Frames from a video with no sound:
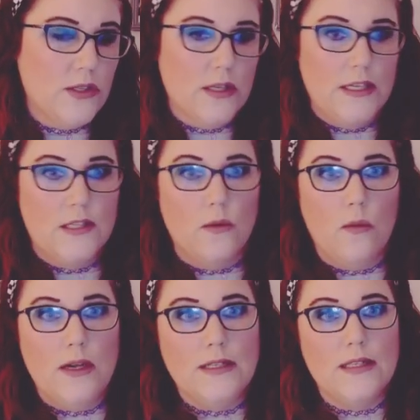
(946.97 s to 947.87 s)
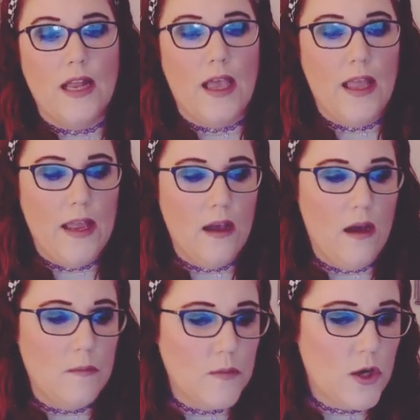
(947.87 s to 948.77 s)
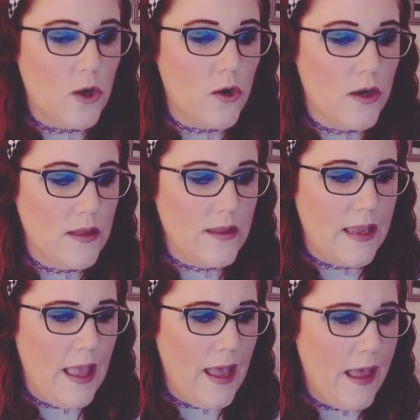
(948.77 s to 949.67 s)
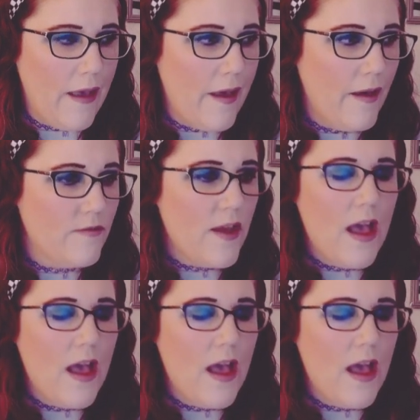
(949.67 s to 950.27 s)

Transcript: or at least the ones that I currently have.